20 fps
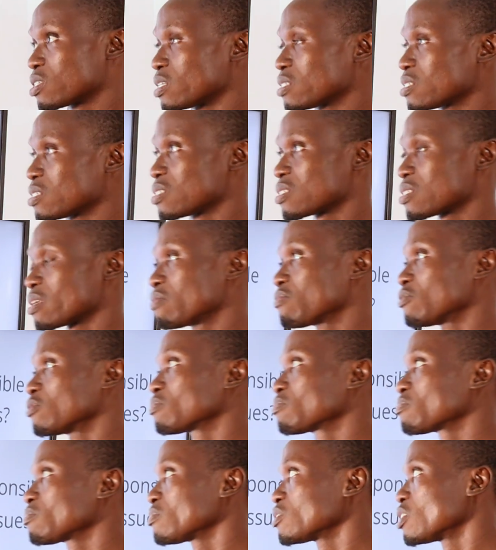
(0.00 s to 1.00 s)

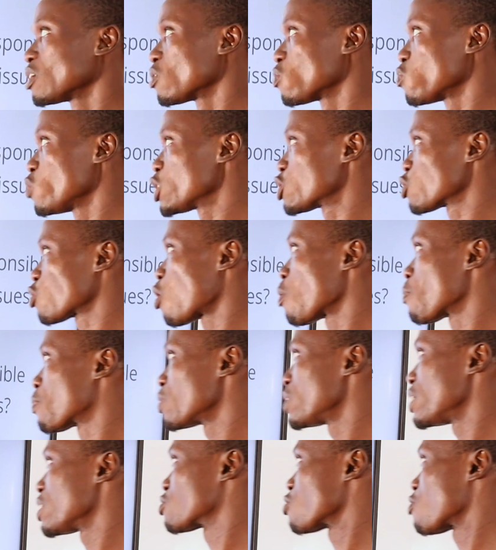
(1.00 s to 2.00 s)
37. Which
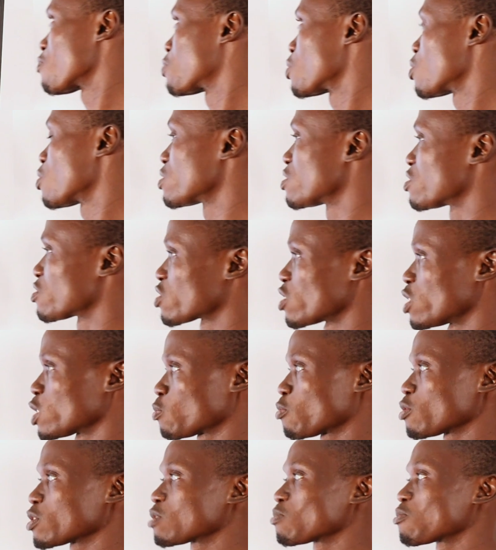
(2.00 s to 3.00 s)
component of blood is
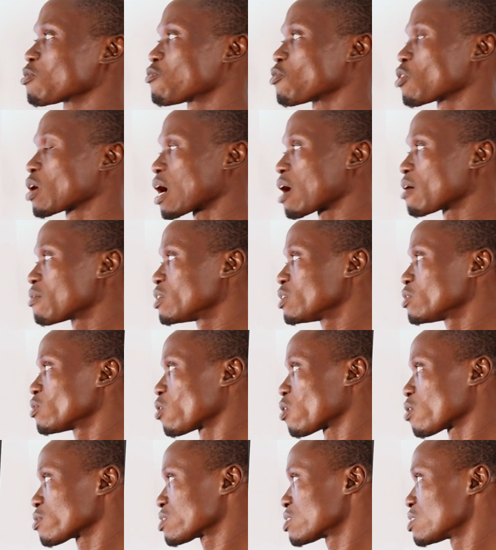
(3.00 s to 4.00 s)
responsible for
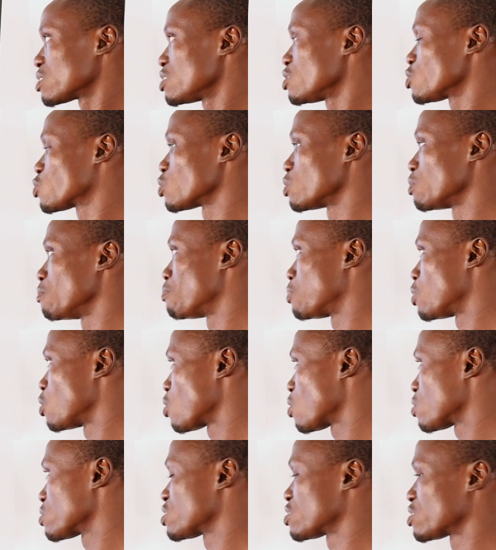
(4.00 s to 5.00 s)
carrying oxygen to the
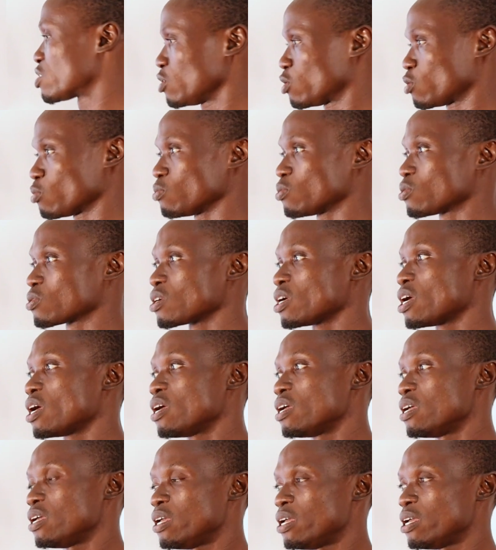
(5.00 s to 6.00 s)
blood tissues?
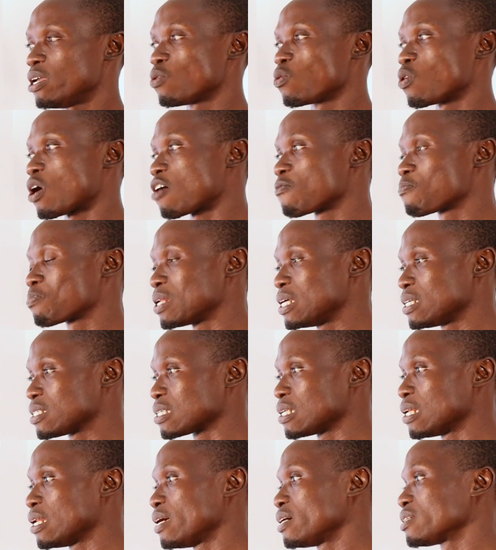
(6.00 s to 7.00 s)
A. We have
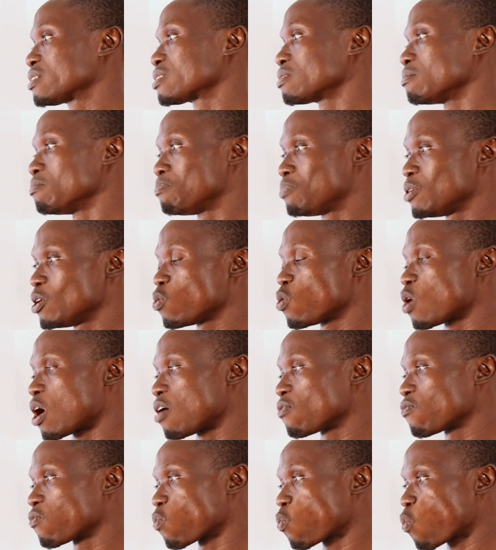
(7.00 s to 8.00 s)
platelets. B. We
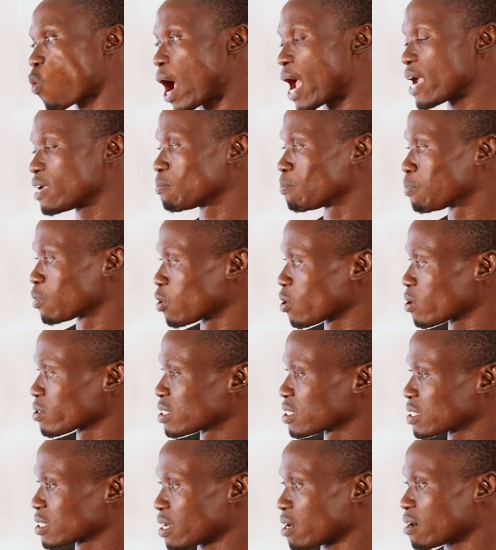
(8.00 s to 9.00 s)
have white
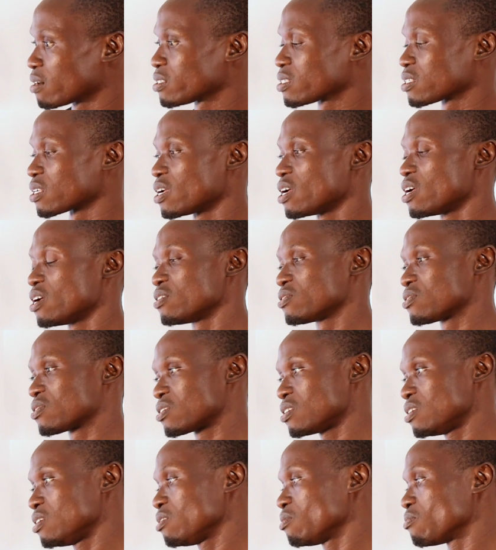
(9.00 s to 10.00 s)
blood cells.
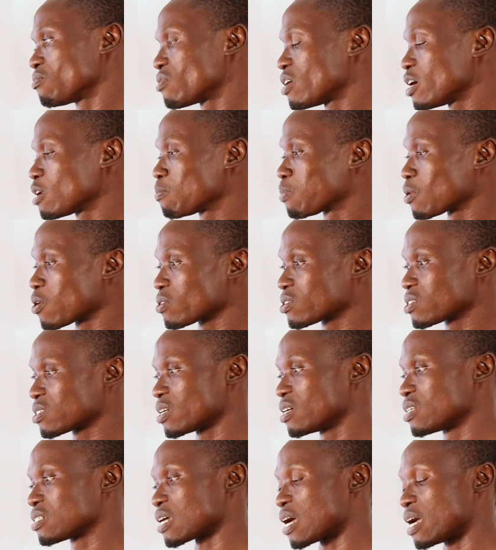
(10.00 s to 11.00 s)
C. Red blood
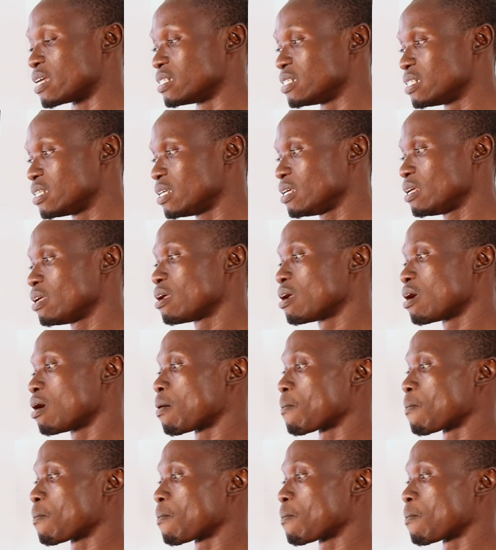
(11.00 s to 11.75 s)
cells. And D.